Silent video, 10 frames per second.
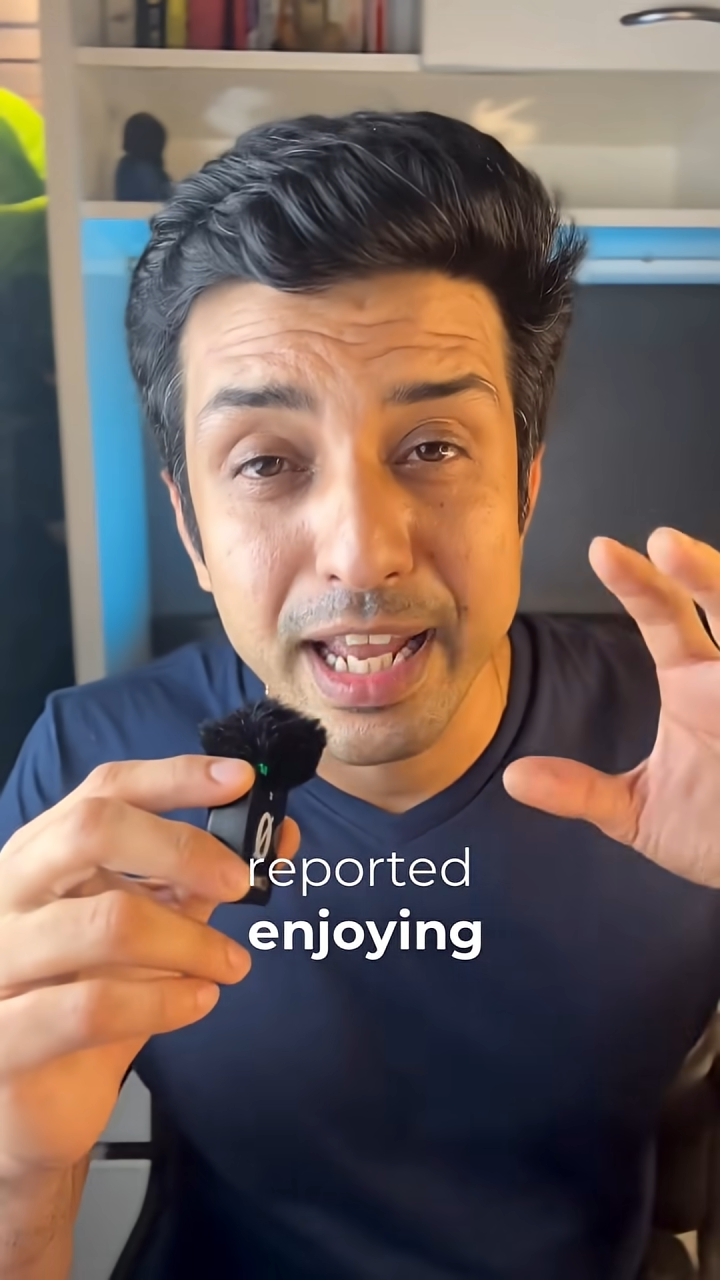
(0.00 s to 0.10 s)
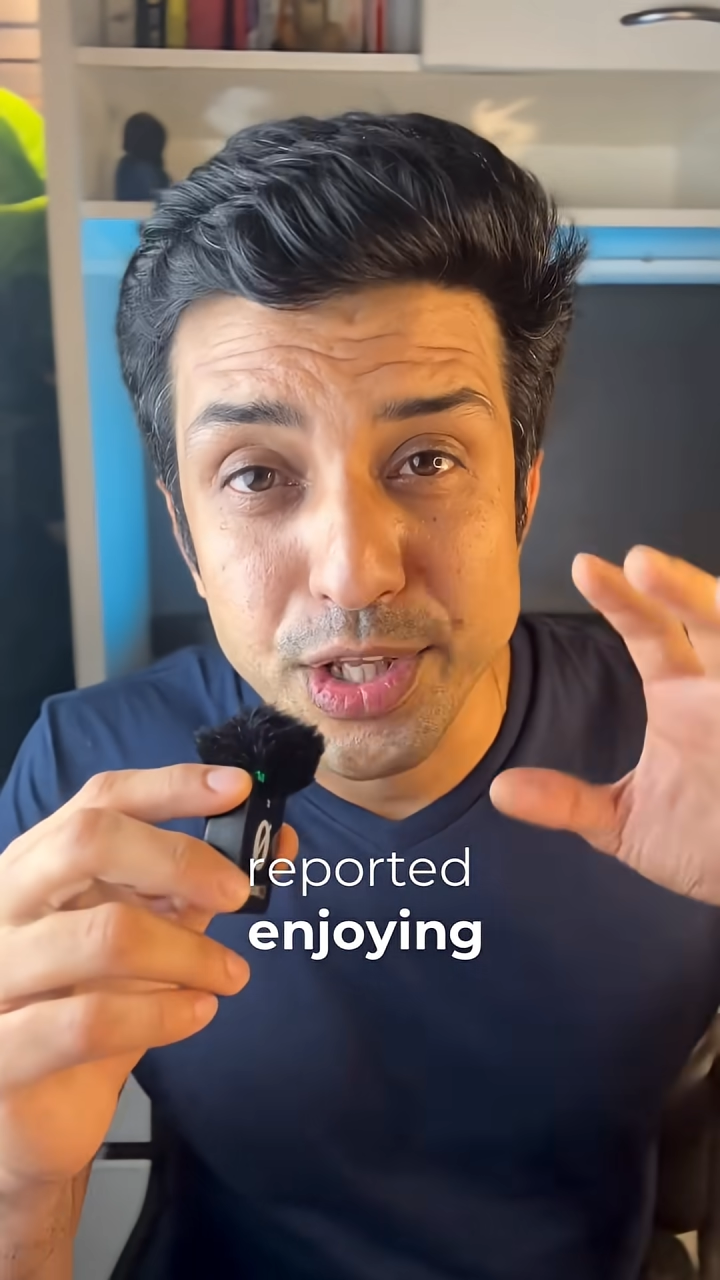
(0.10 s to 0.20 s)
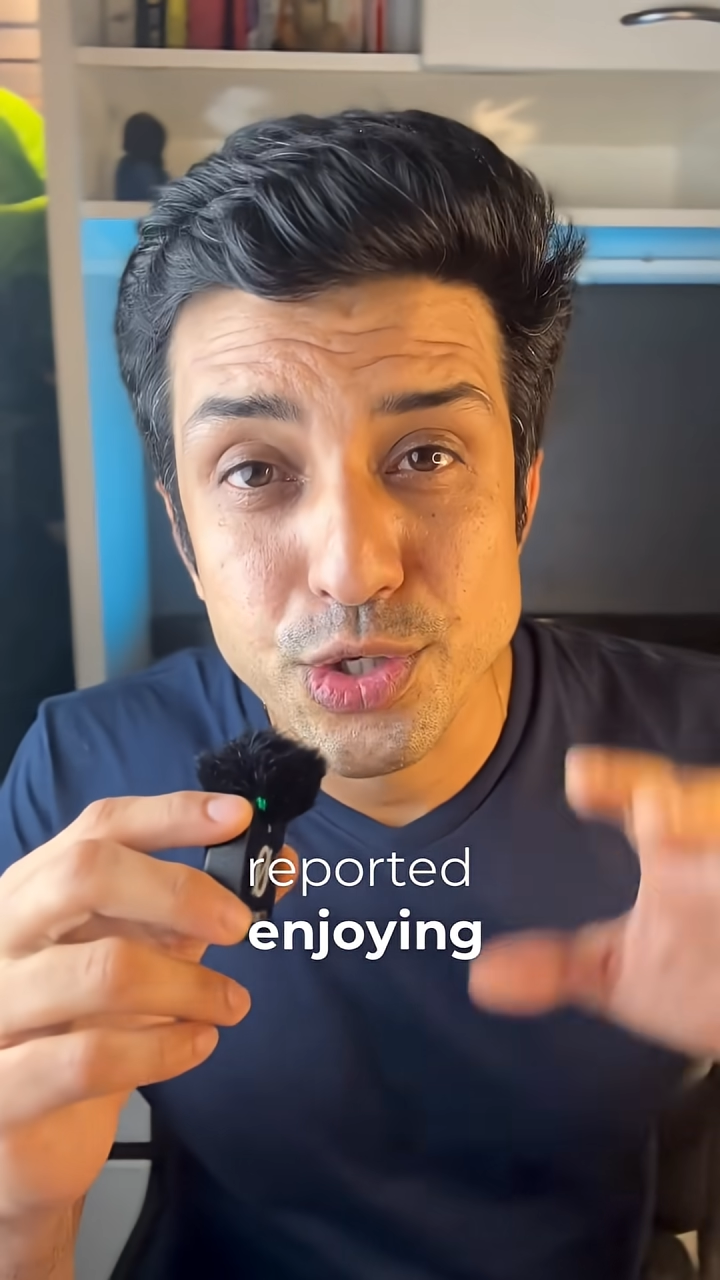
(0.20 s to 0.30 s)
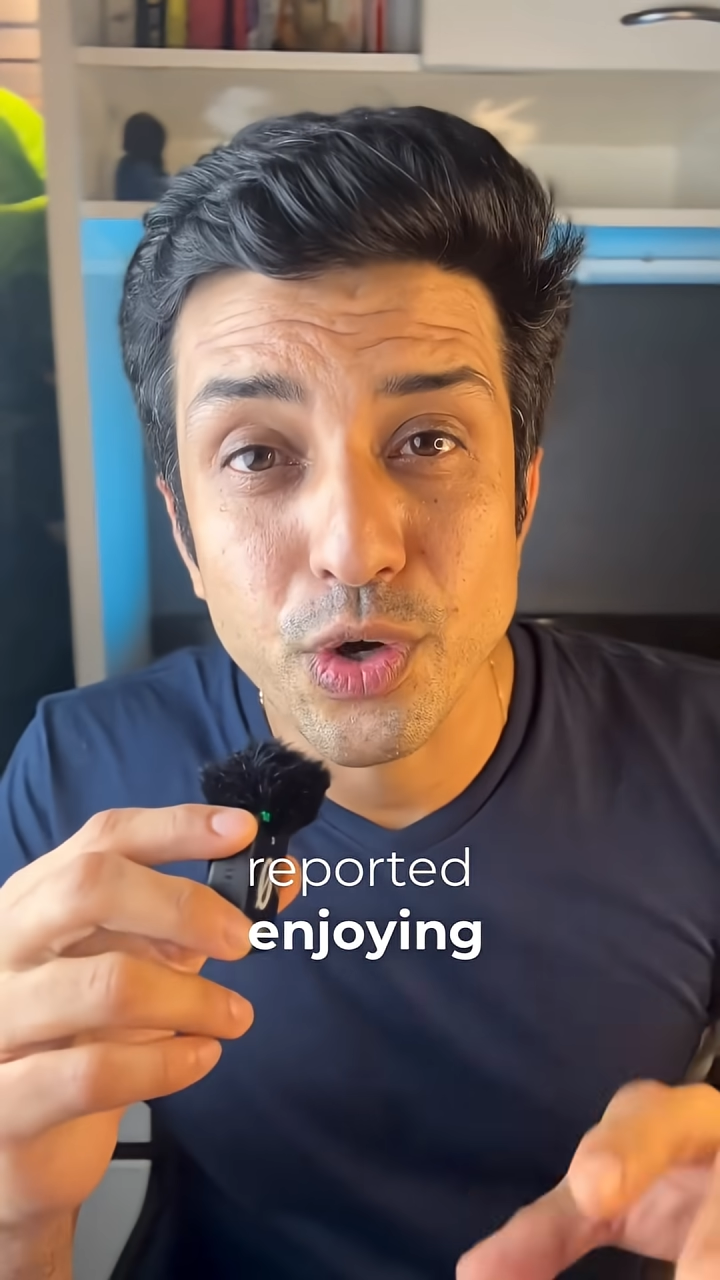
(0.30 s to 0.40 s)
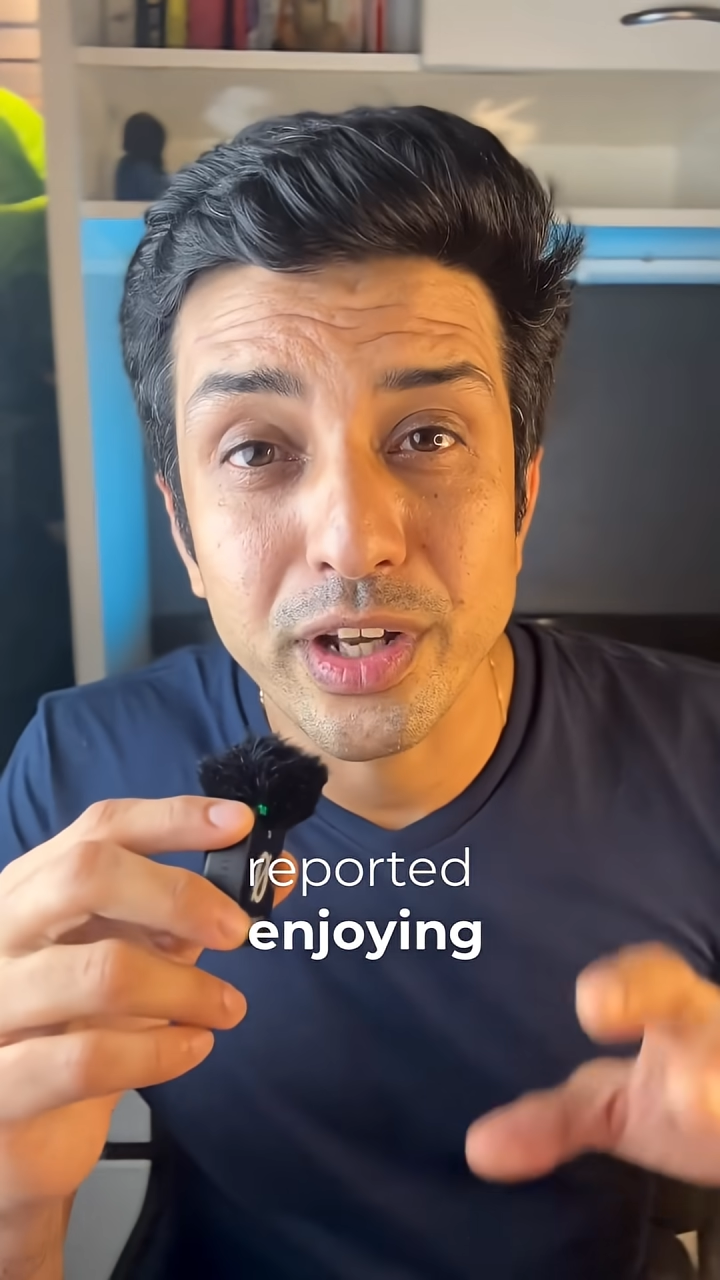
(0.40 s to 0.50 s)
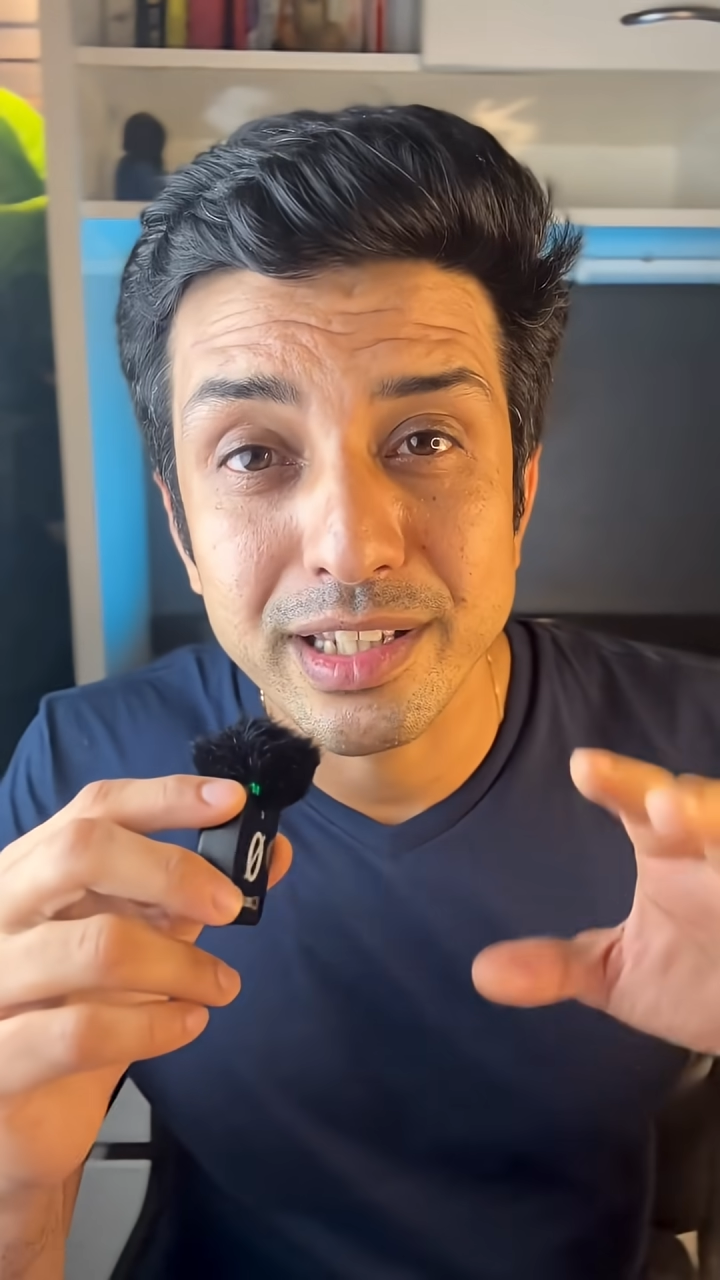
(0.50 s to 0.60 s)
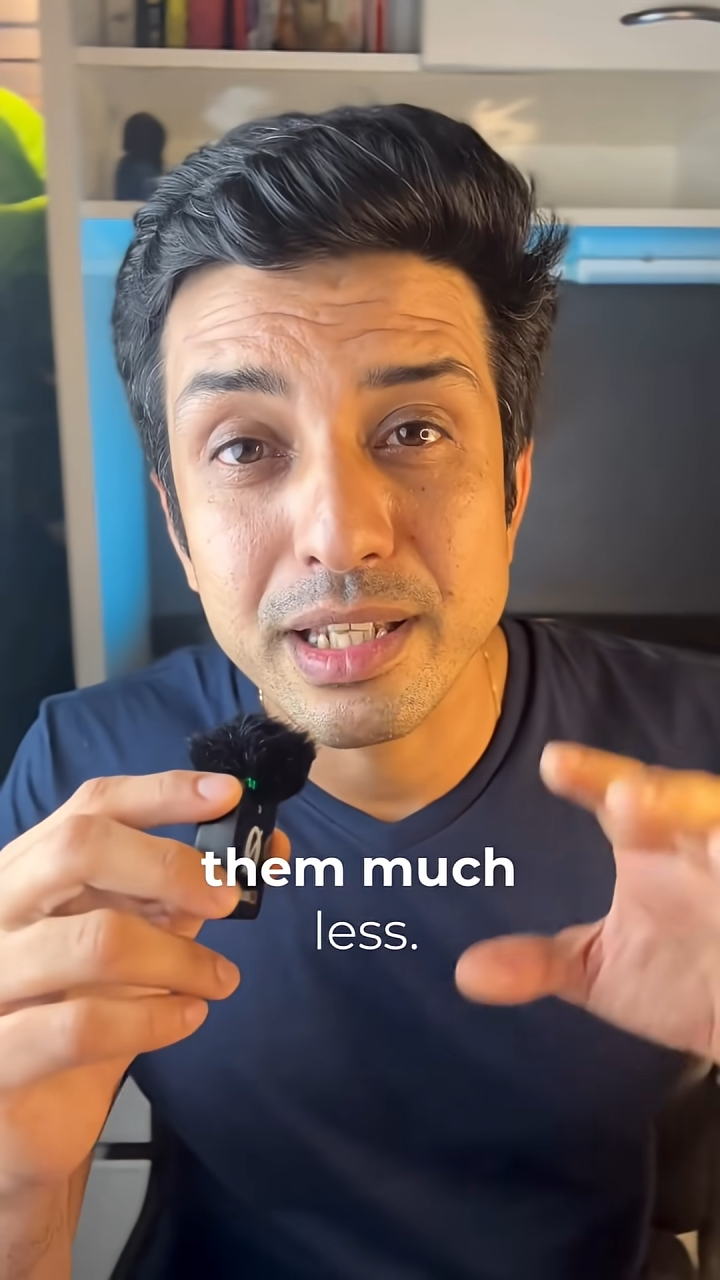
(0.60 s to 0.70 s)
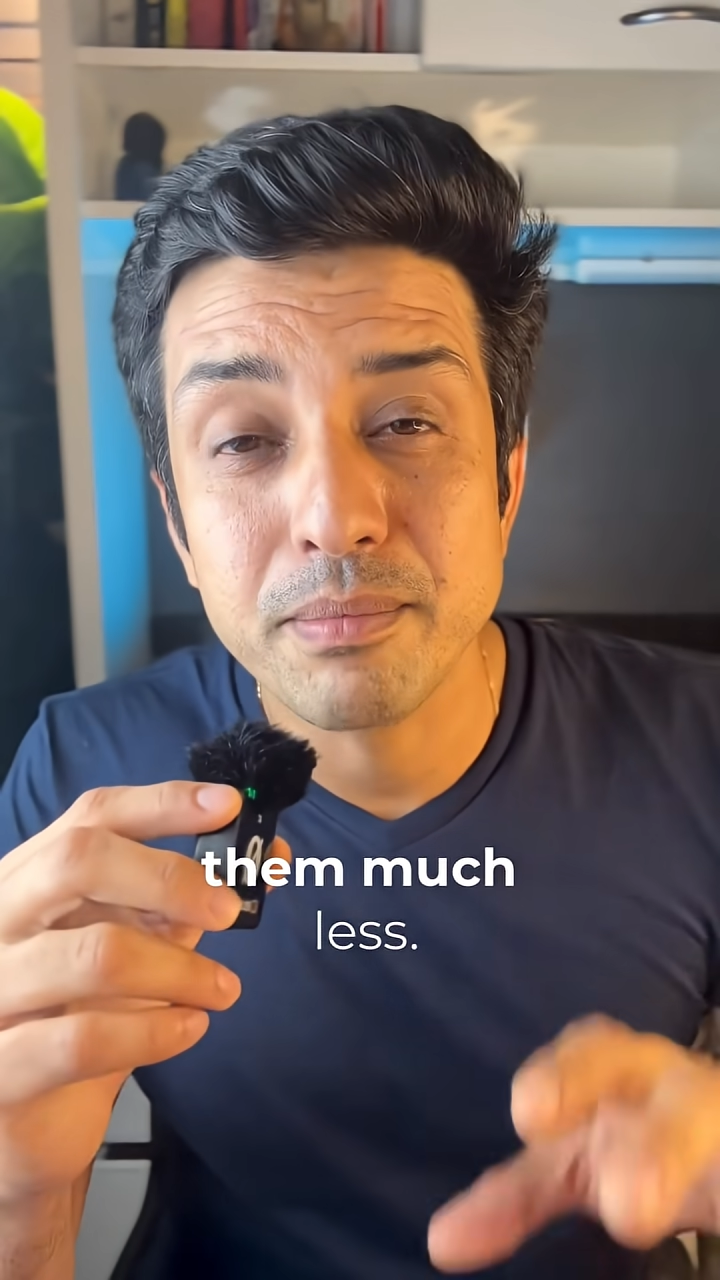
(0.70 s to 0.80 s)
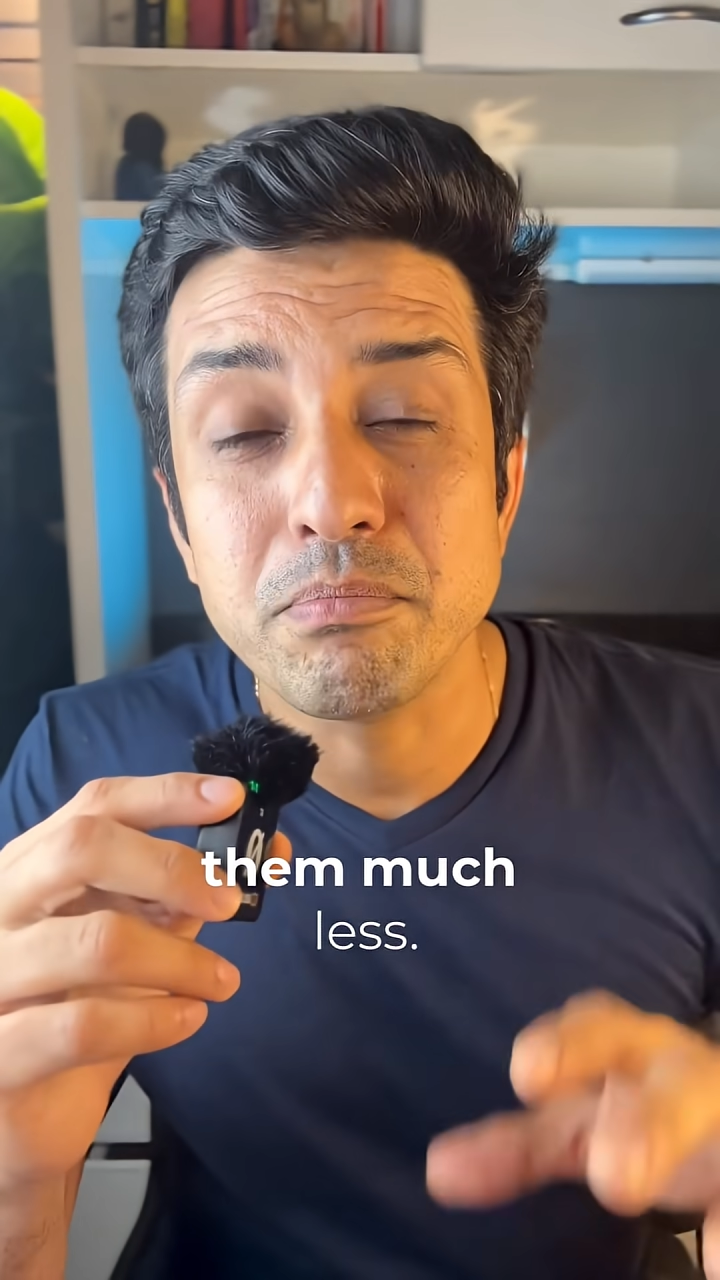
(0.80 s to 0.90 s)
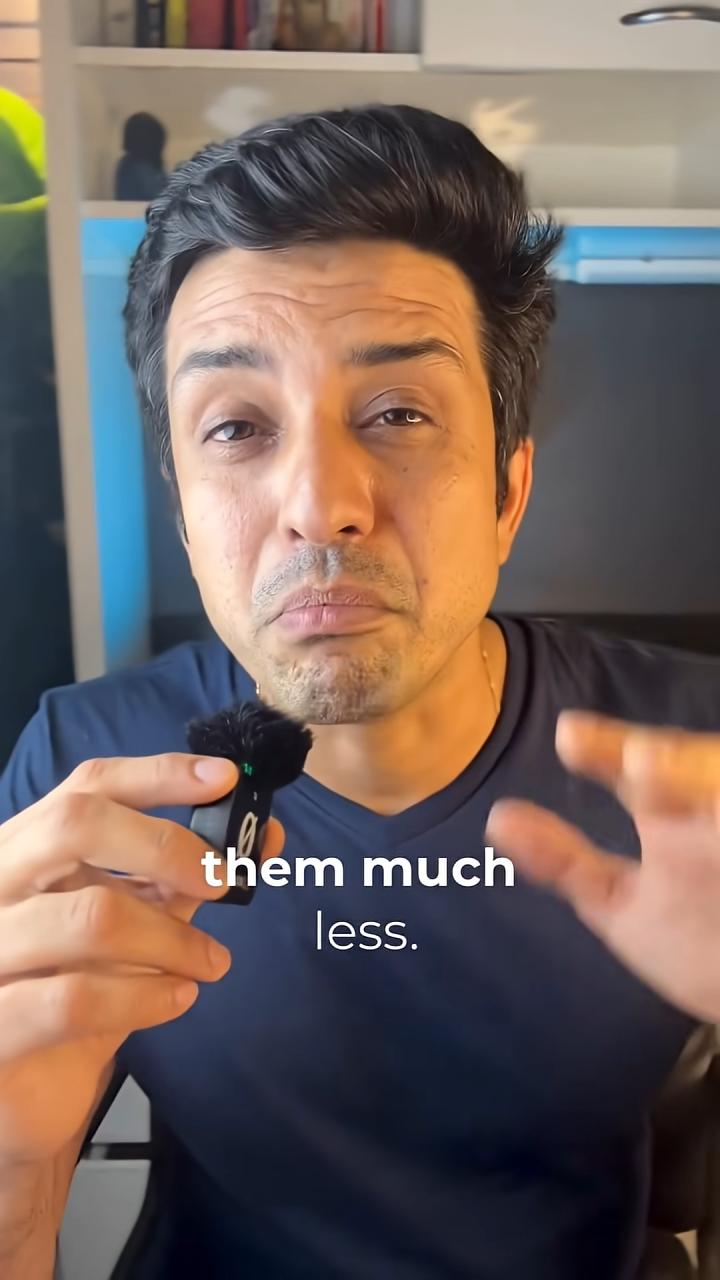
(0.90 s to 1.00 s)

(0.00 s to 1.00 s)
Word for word: enjoying them